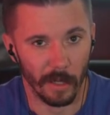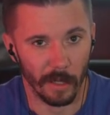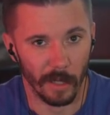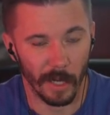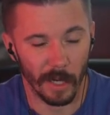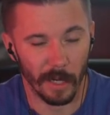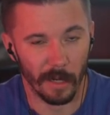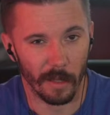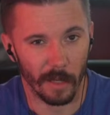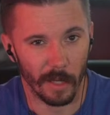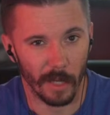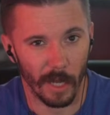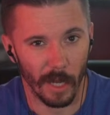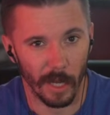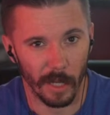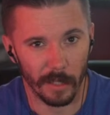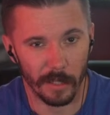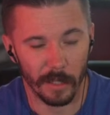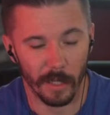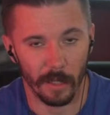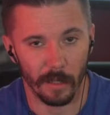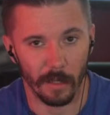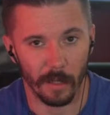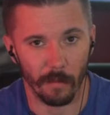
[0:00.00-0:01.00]
A lot of the
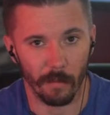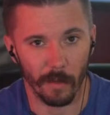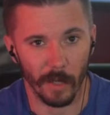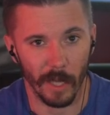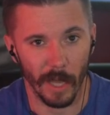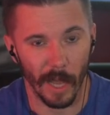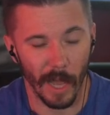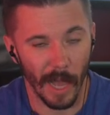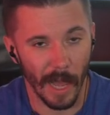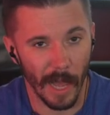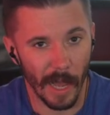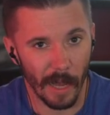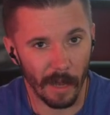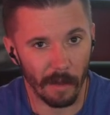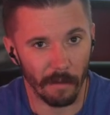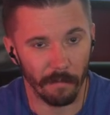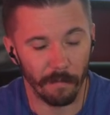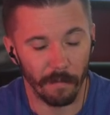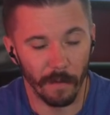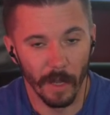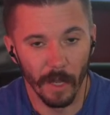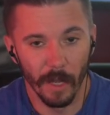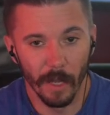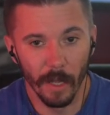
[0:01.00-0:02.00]
content that we
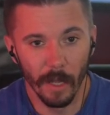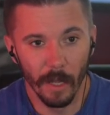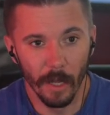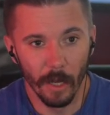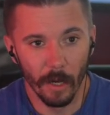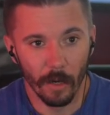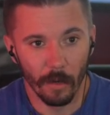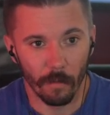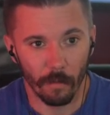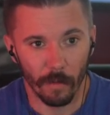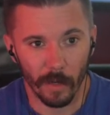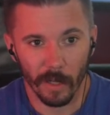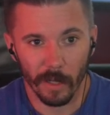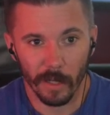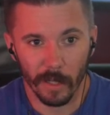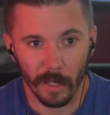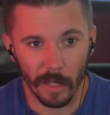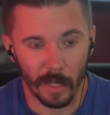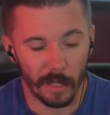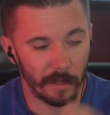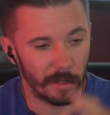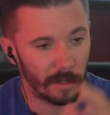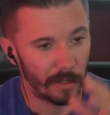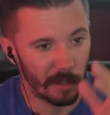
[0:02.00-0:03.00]
have really
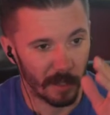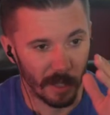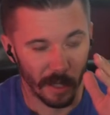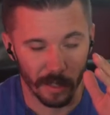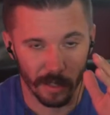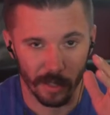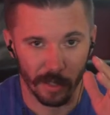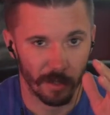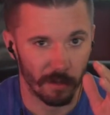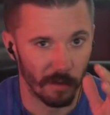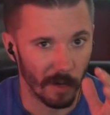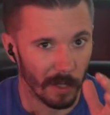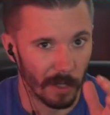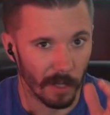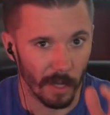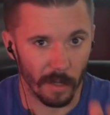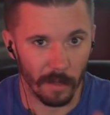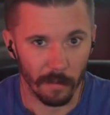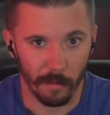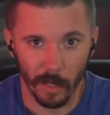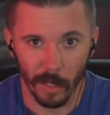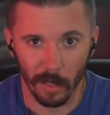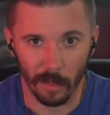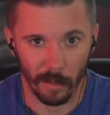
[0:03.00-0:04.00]
cuts straight down
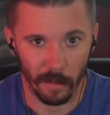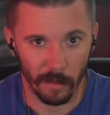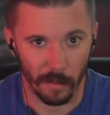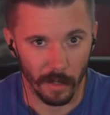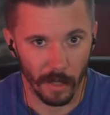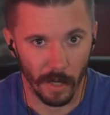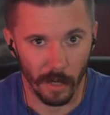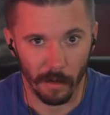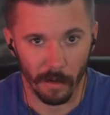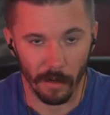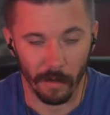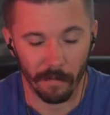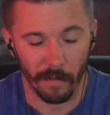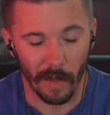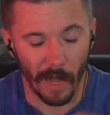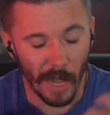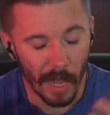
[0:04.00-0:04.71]
the middle of the narrative.